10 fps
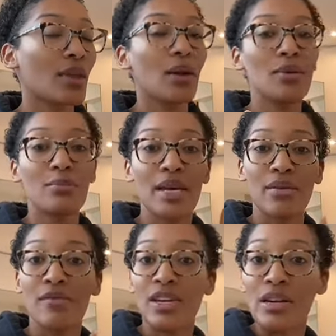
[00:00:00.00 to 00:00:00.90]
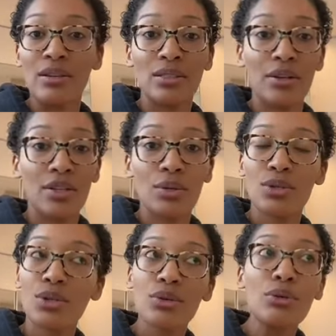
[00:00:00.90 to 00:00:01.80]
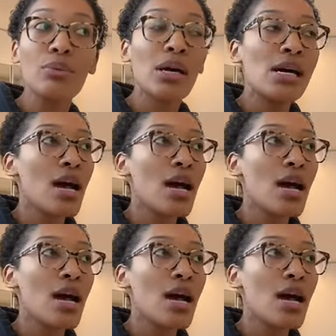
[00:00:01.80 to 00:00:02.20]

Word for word: it was making videos on YouTube.